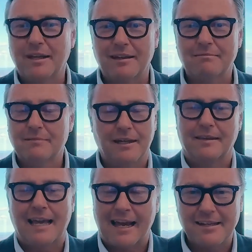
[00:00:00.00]
it
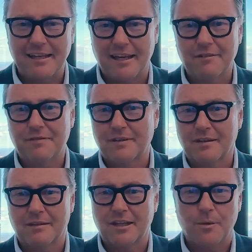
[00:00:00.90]
the
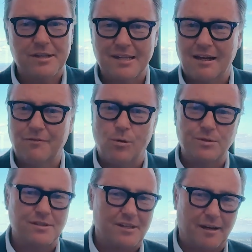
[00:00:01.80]
ADF, the US Armed
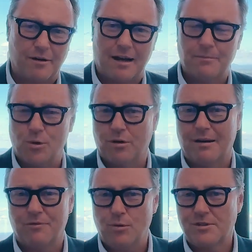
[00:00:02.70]
Forces, Senior Corps
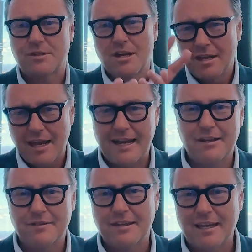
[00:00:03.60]
Armed Forces, any
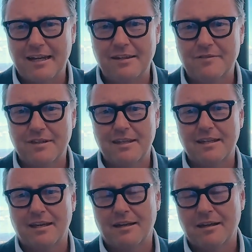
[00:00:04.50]
of
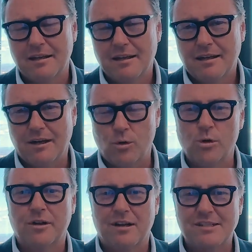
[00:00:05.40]
the
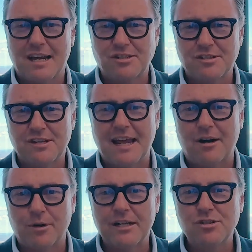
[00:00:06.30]
organisations in
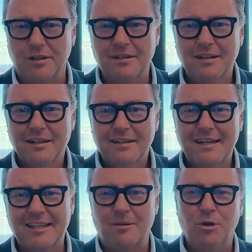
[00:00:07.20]
our region, you
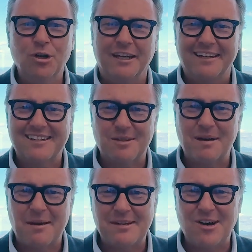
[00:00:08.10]
get them early. It's the
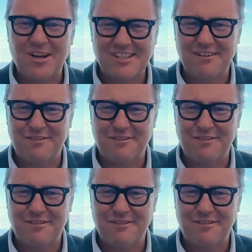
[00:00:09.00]
baby dogs of the